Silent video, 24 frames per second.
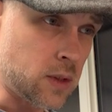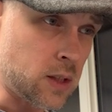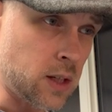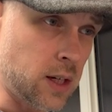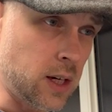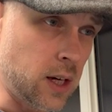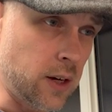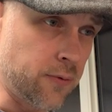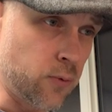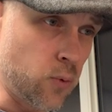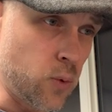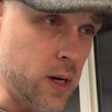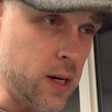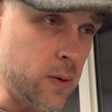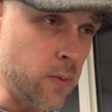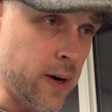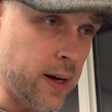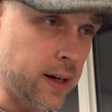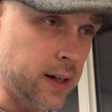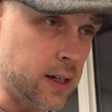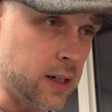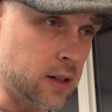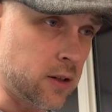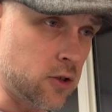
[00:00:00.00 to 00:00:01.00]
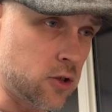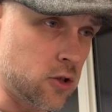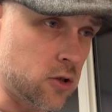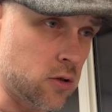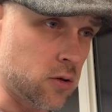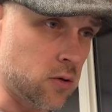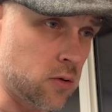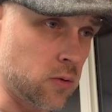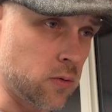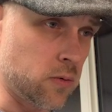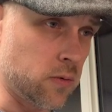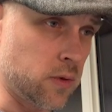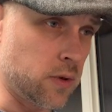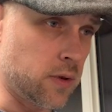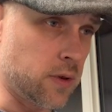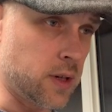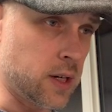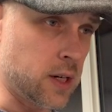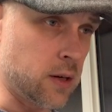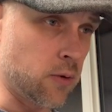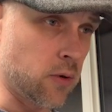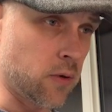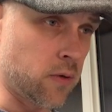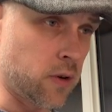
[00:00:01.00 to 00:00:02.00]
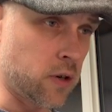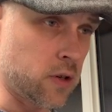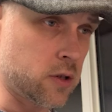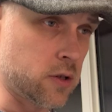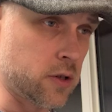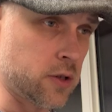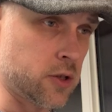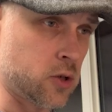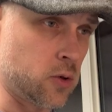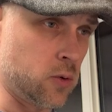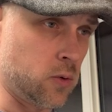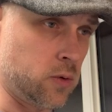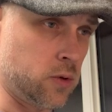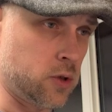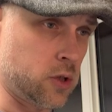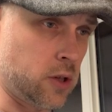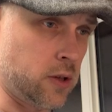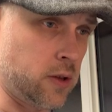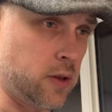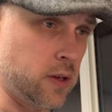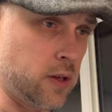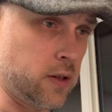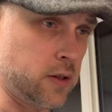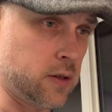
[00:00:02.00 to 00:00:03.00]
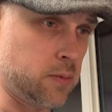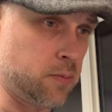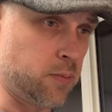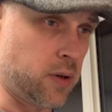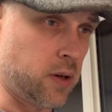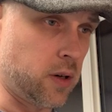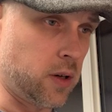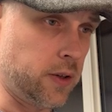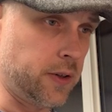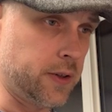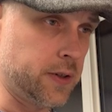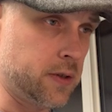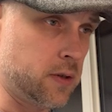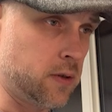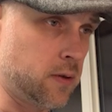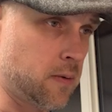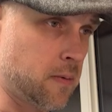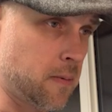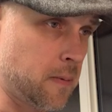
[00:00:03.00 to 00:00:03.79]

if we went into the reversal zones on this pulse.